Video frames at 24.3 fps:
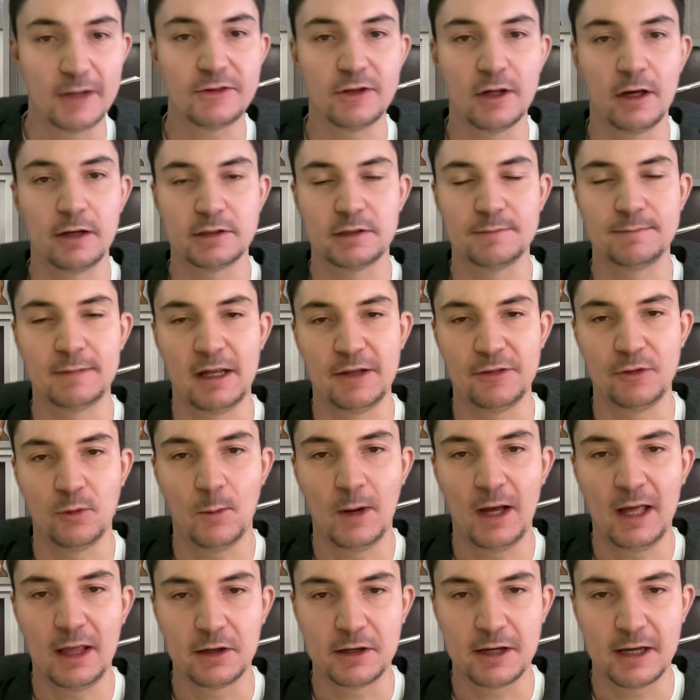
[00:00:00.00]
I talked about the
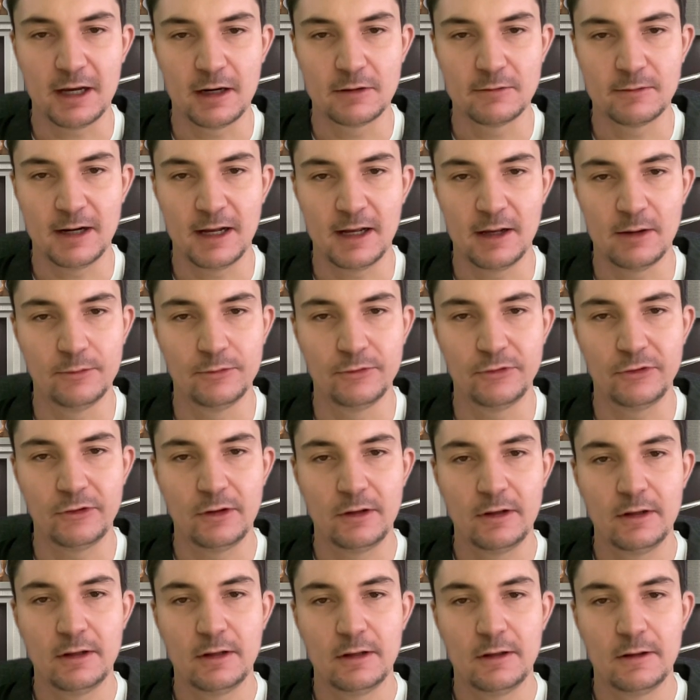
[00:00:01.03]
wild card
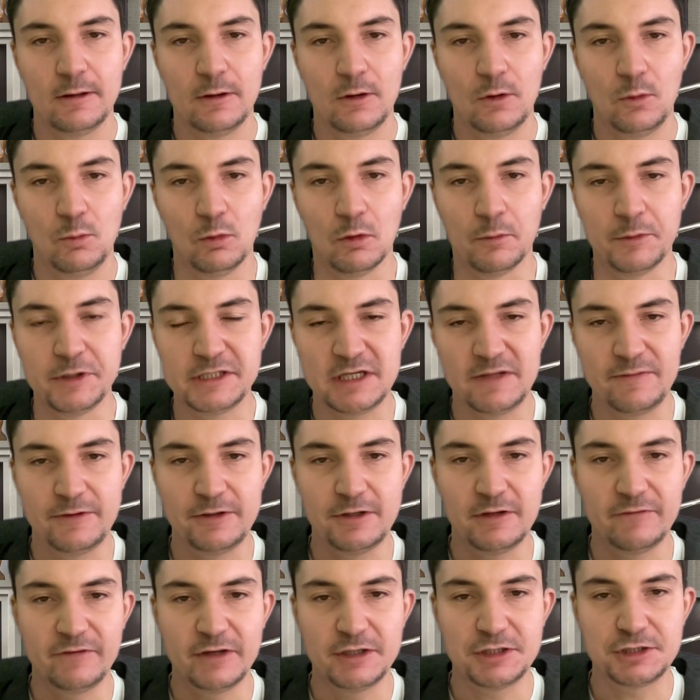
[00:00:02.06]
rounds when we did
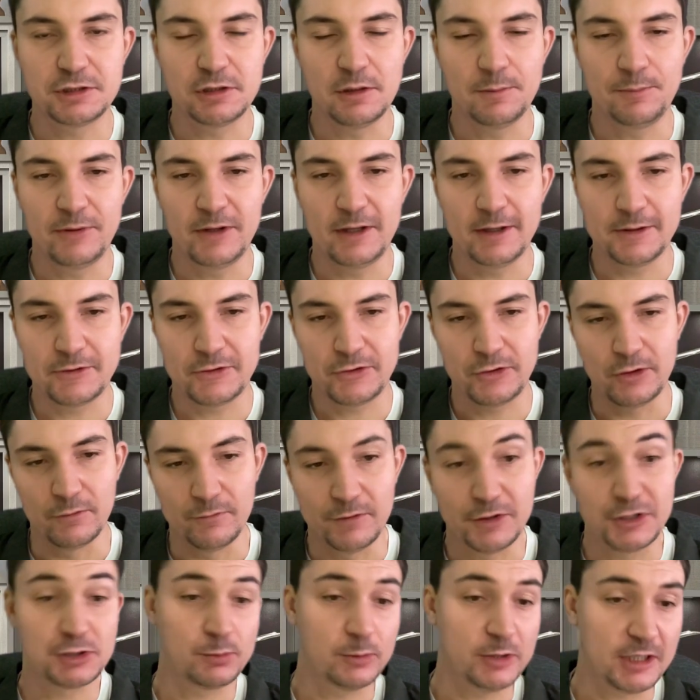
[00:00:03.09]
the divisional picks. So
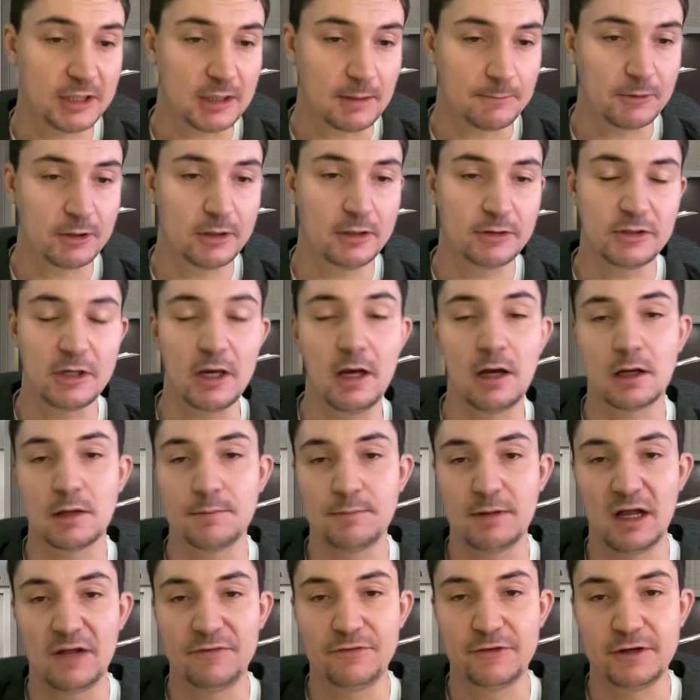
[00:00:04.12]
this week, I'm going to talk
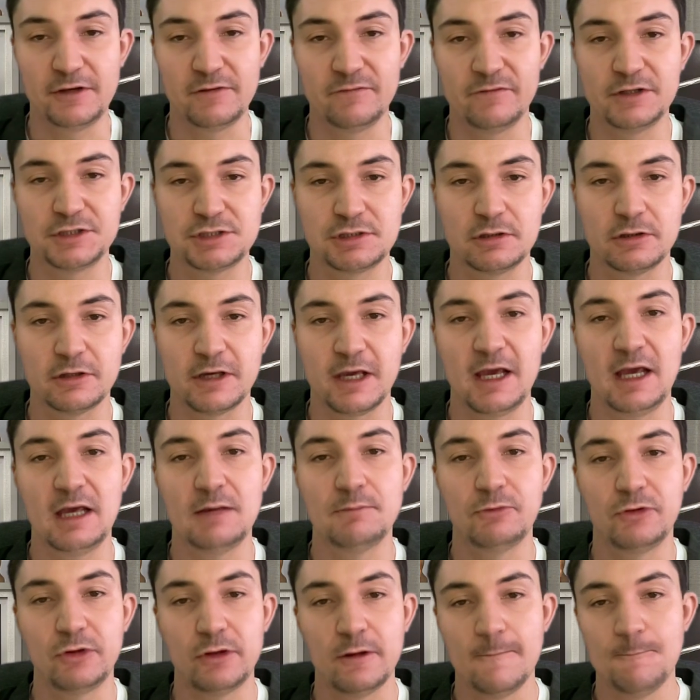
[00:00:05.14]
about the divisional
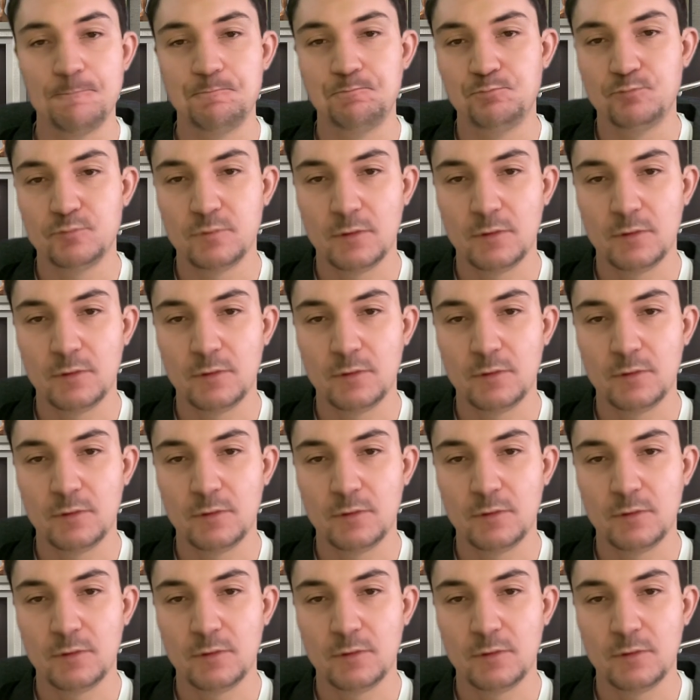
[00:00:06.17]
games